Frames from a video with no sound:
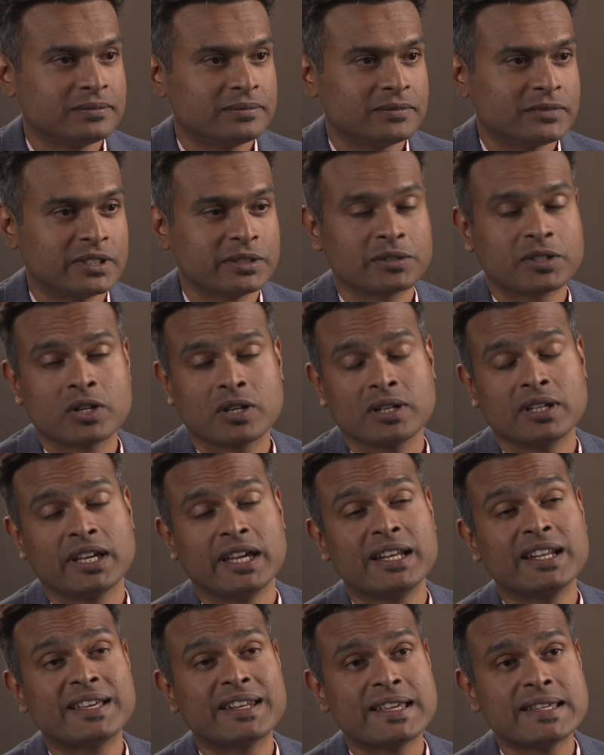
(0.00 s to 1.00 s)
the
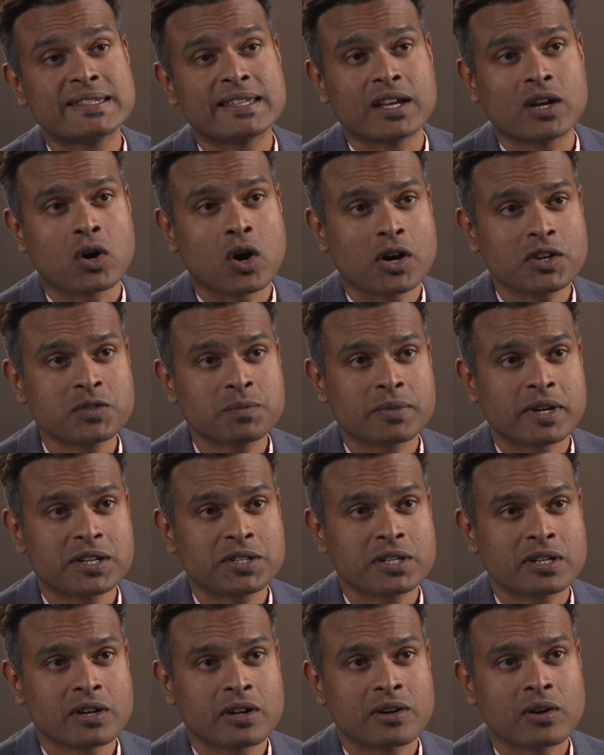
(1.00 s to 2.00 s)
increasing cost
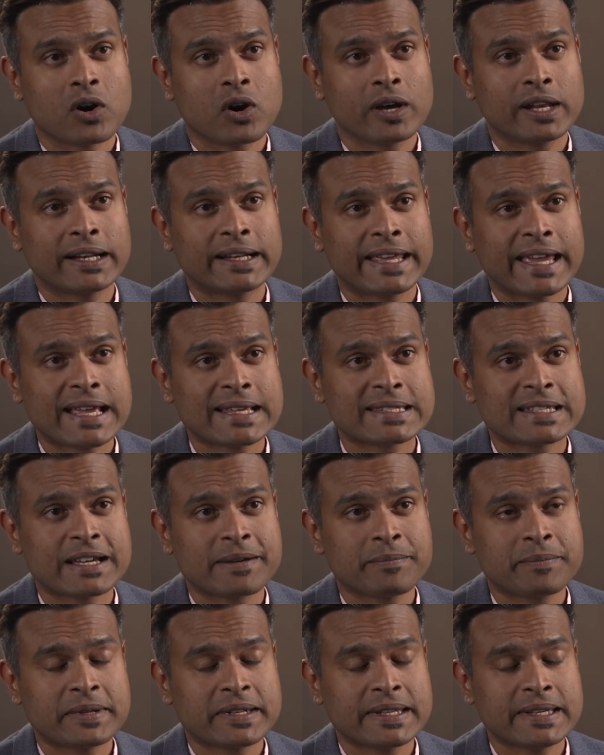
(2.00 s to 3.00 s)
pressure on oil and gas
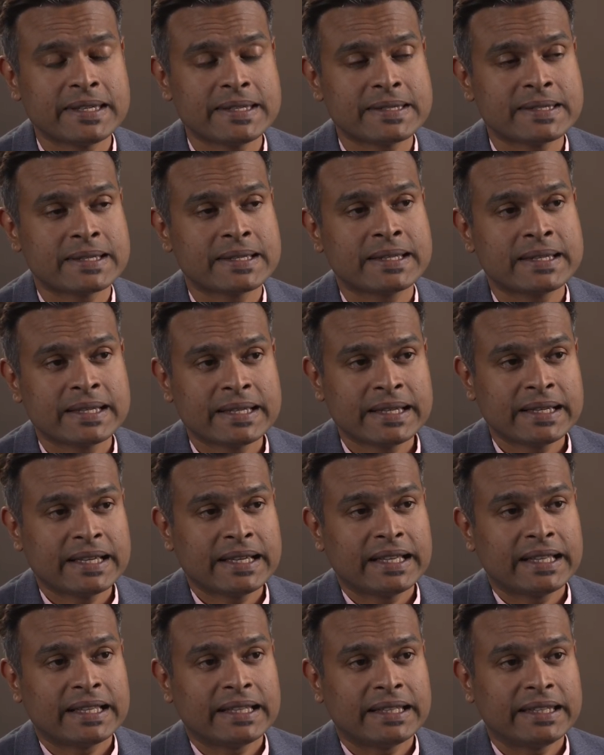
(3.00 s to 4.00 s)
companies,
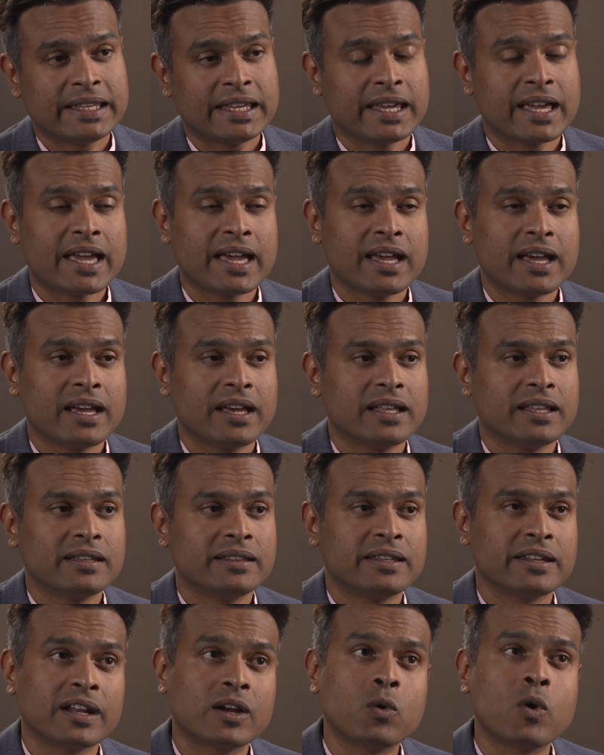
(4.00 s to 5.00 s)
the
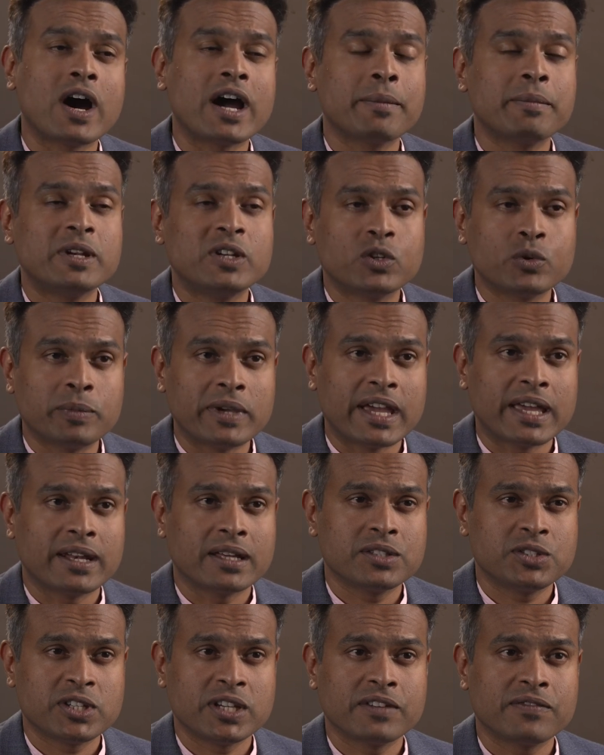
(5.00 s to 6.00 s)
requirement to be
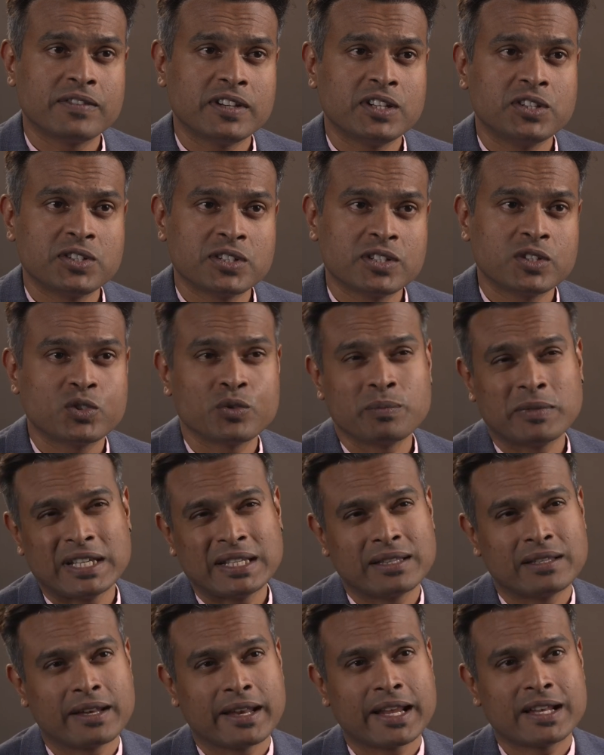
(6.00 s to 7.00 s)
energy efficient to
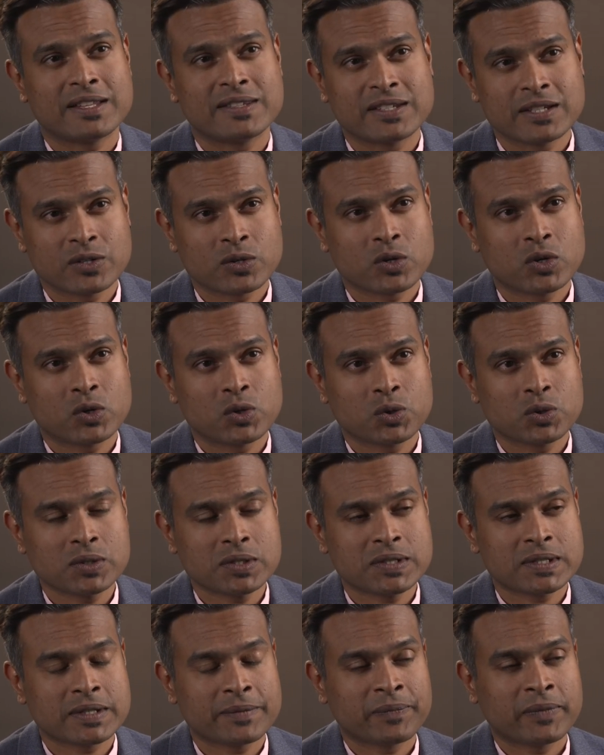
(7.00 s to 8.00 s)
meet the net zero
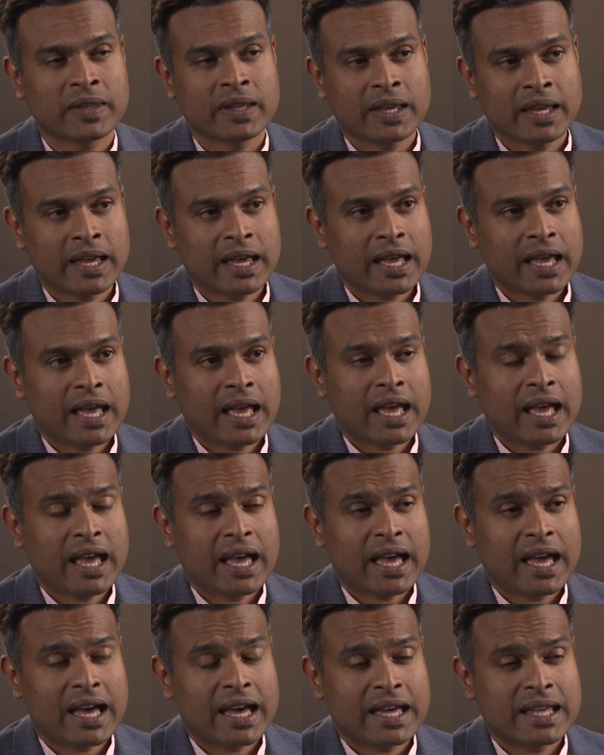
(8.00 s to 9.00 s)
goals,
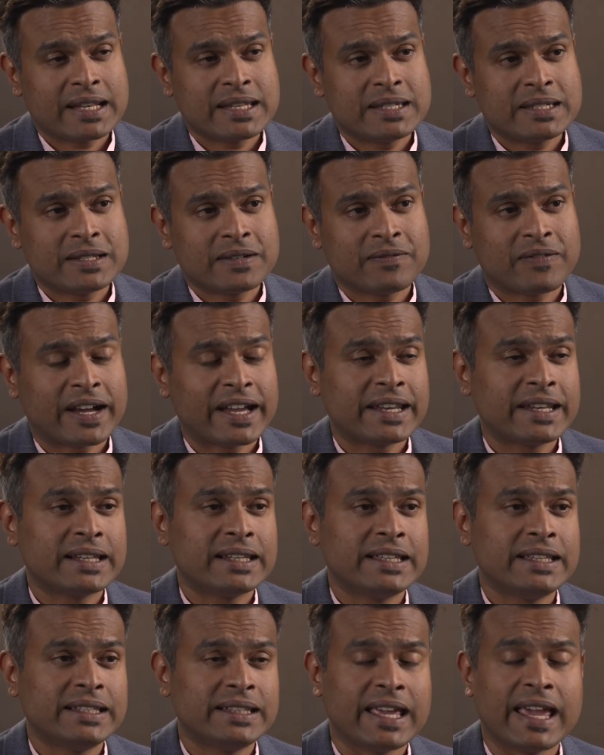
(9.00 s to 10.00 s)
and
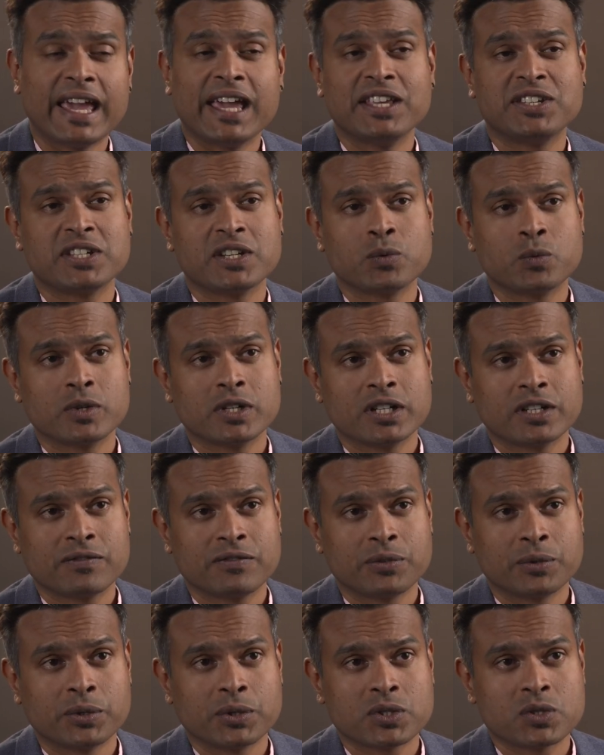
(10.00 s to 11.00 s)
finally, the aging
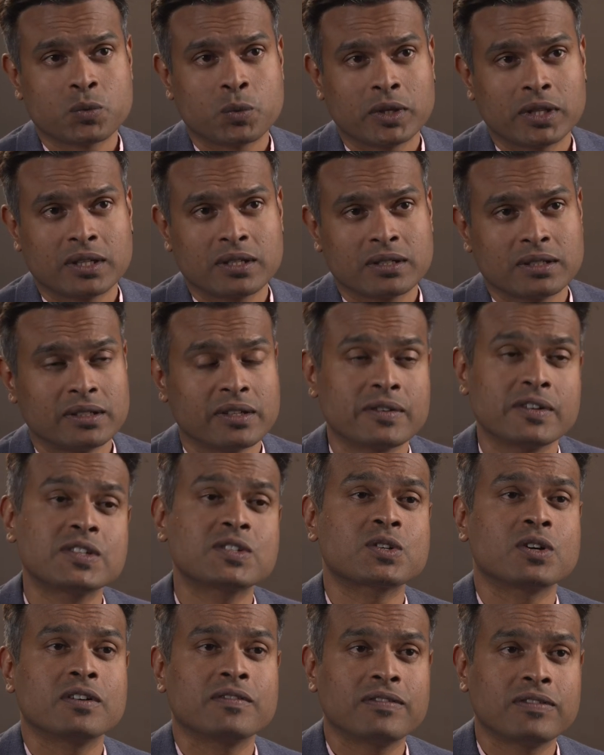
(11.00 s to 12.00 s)
workforce with the
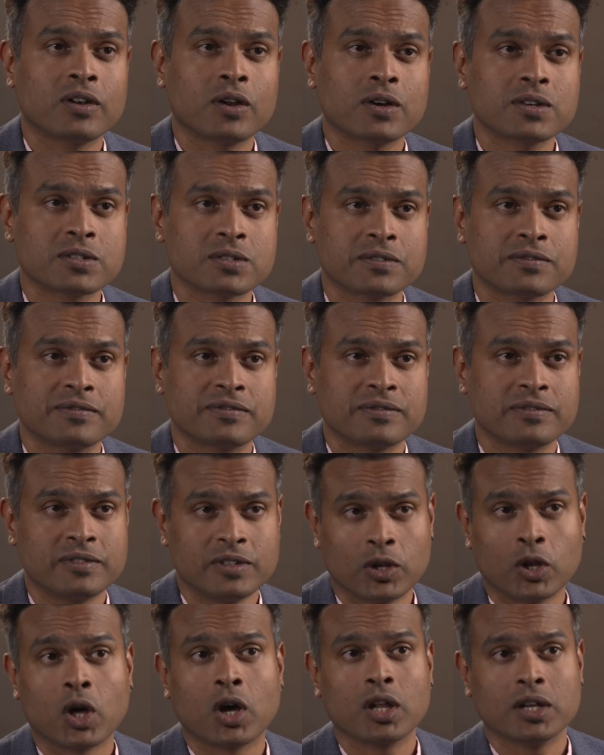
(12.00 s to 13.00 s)
risk of loss of
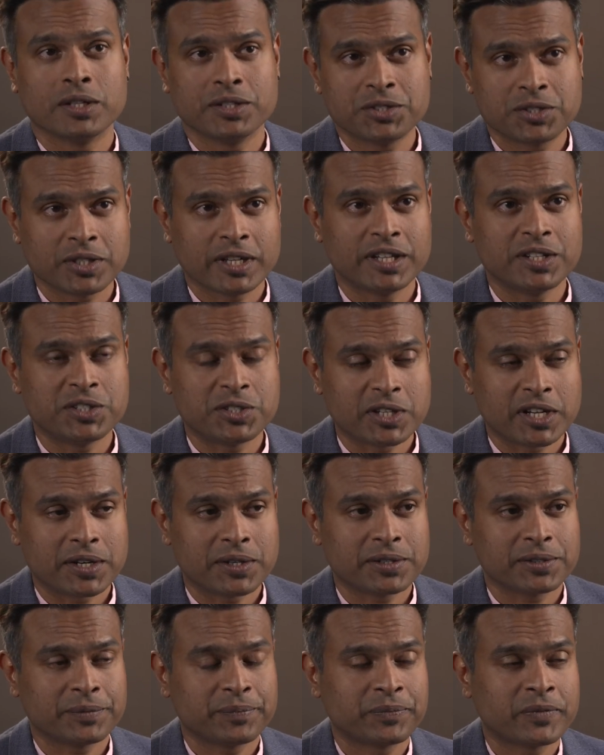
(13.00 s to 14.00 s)
knowledge in
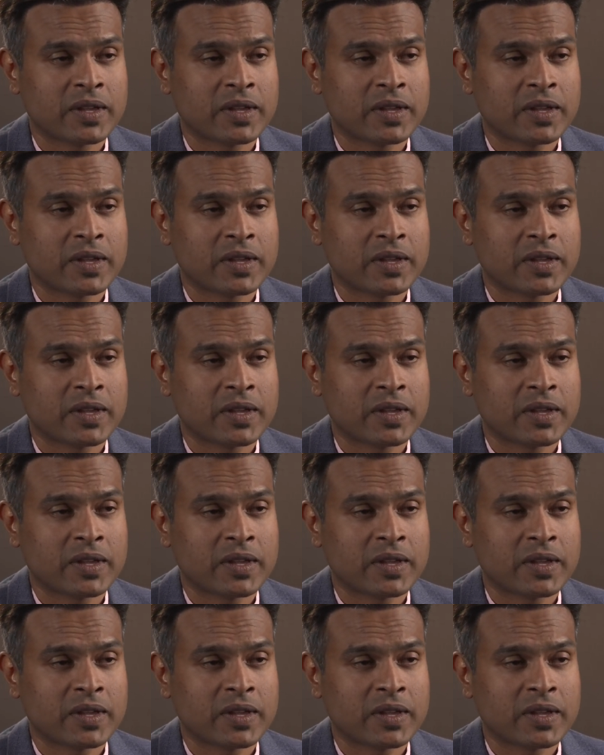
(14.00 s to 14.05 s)
general.